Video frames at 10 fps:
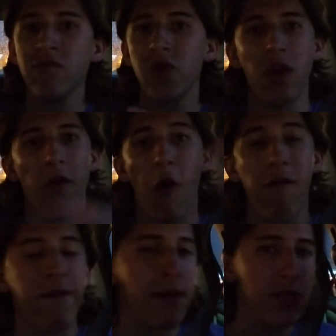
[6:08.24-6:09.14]
You know, the whole
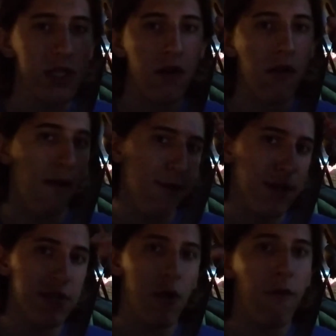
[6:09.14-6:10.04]
family's gonna love
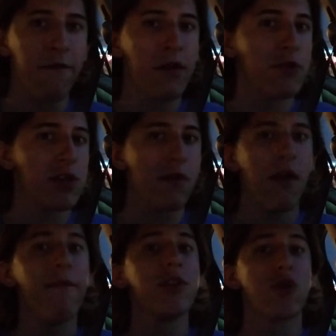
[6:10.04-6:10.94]
this. The whole family's gonna
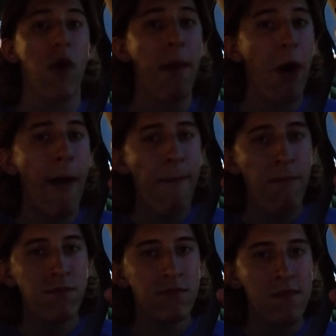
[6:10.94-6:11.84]
love this. Grandma,
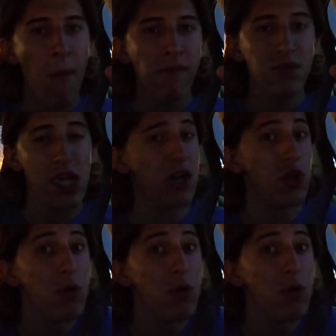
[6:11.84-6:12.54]
she has no